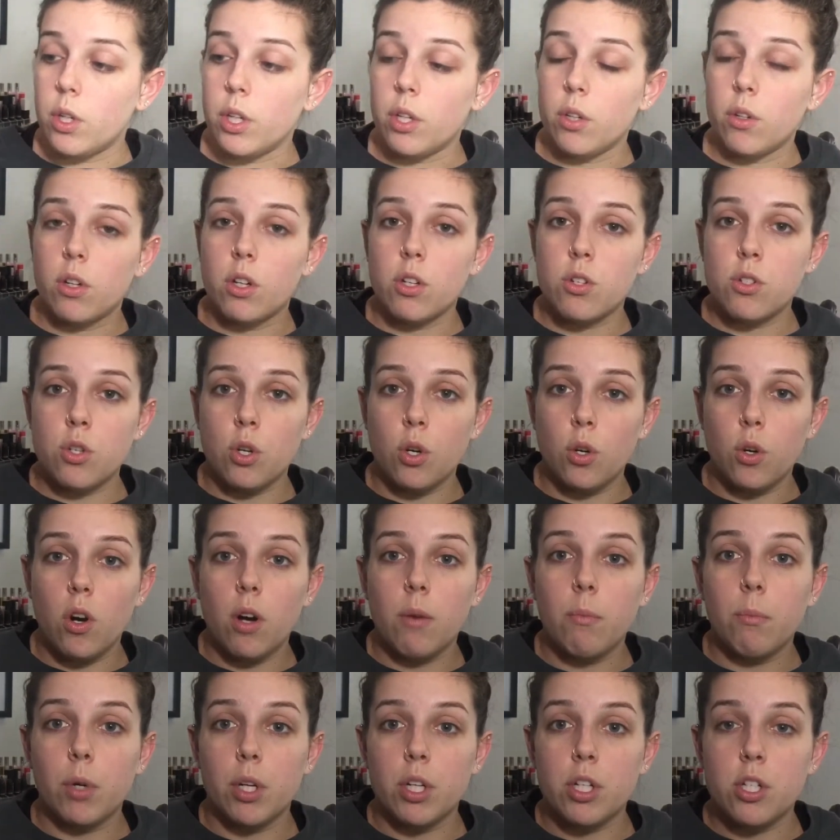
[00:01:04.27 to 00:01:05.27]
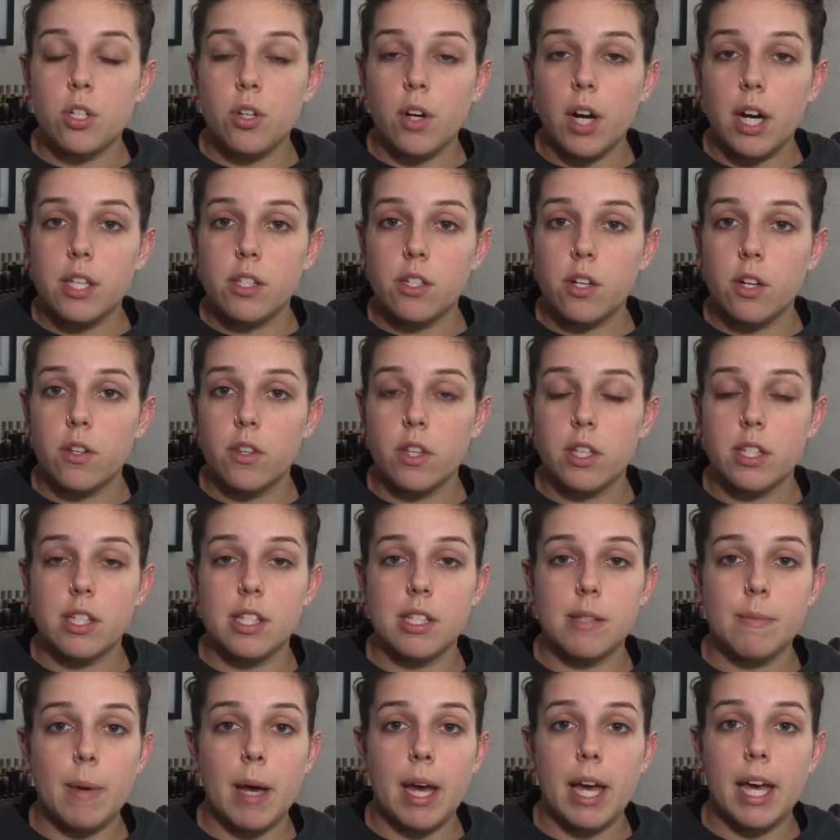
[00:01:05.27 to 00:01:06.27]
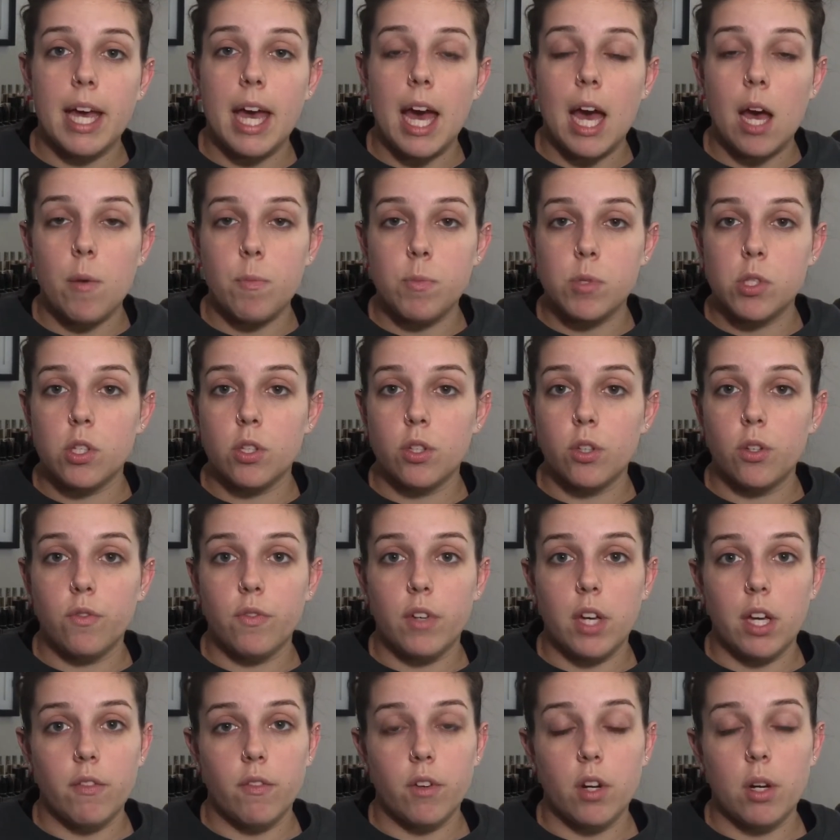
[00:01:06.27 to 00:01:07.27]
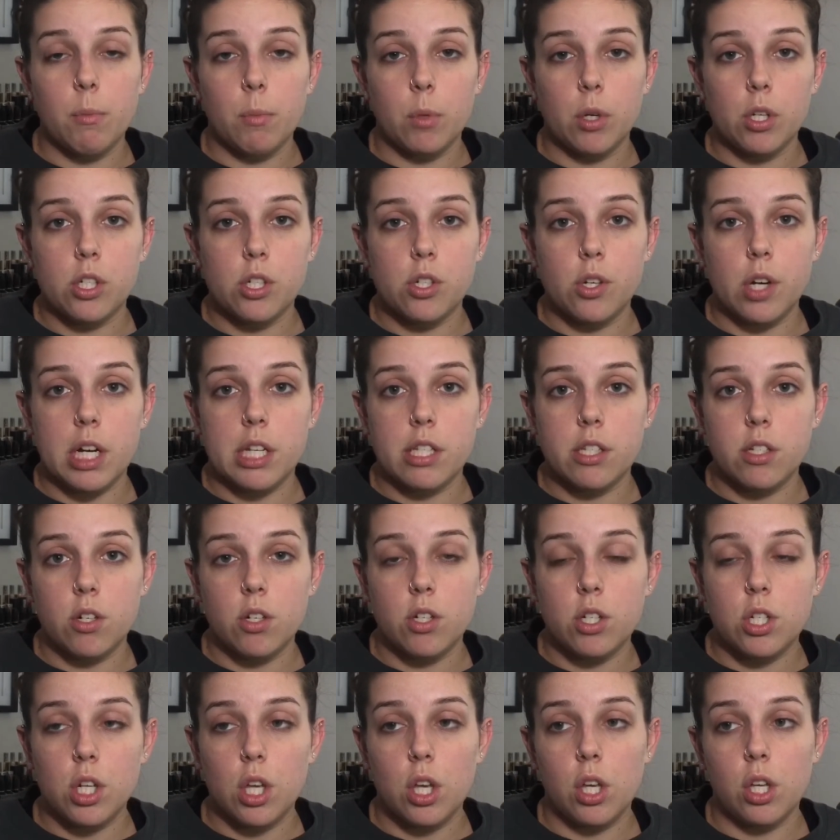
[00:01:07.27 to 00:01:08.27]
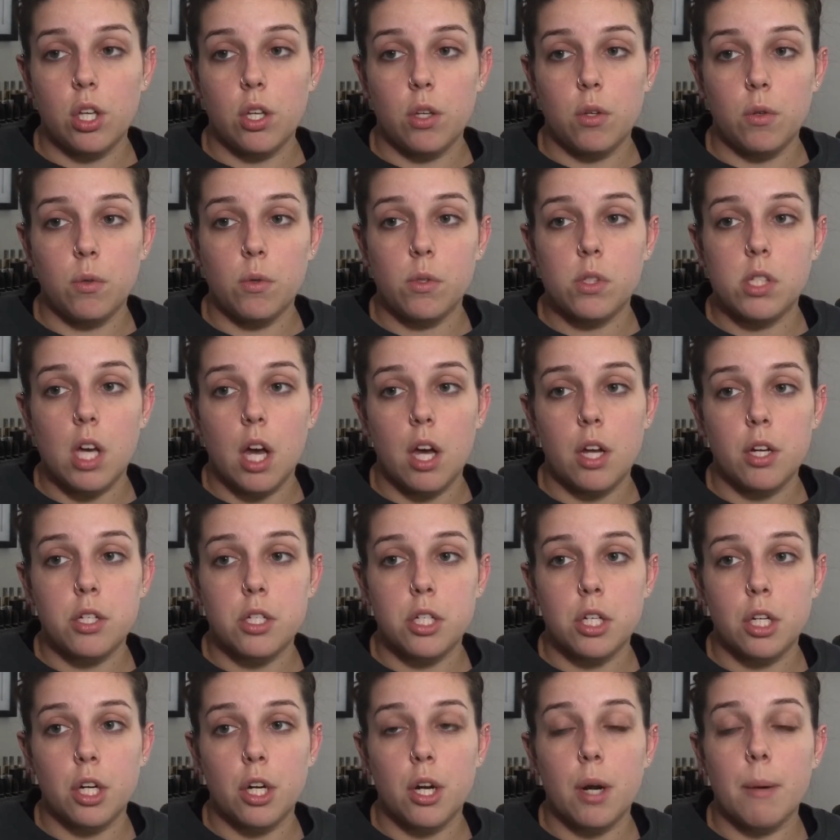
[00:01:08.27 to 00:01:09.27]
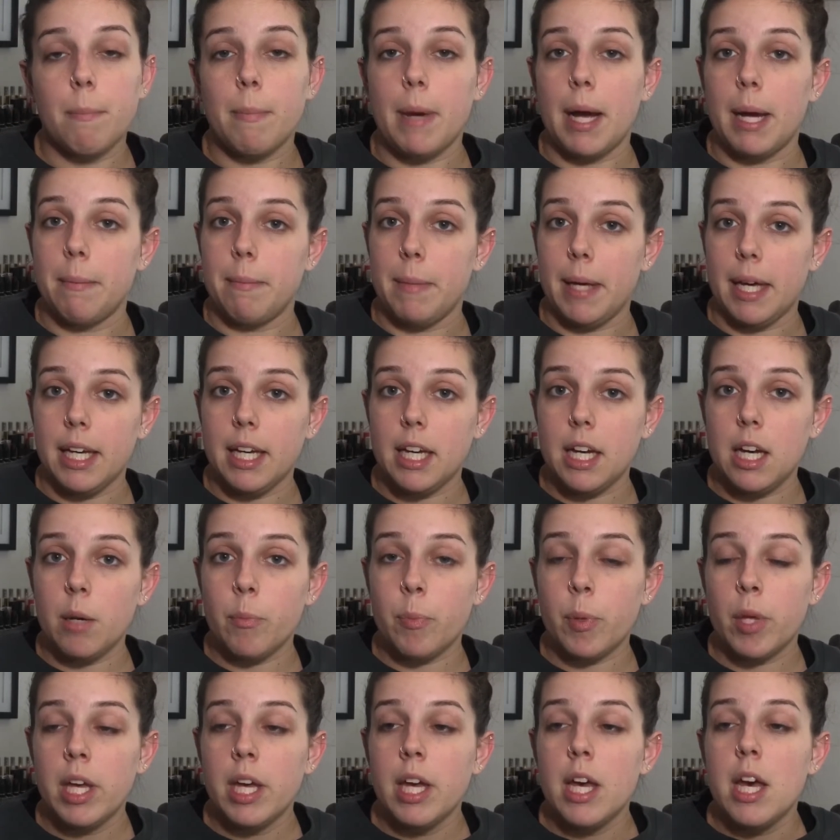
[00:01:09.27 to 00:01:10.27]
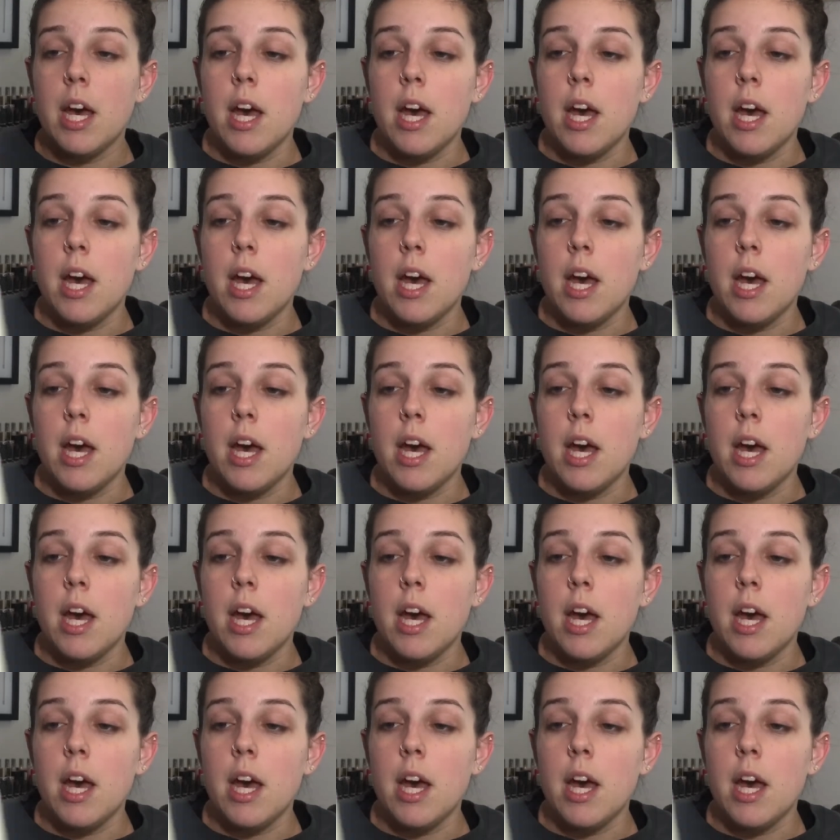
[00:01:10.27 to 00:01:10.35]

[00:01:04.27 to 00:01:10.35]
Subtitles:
Oil Control Moisturizer. This is my absolute favorite moisturizer to use under my makeup.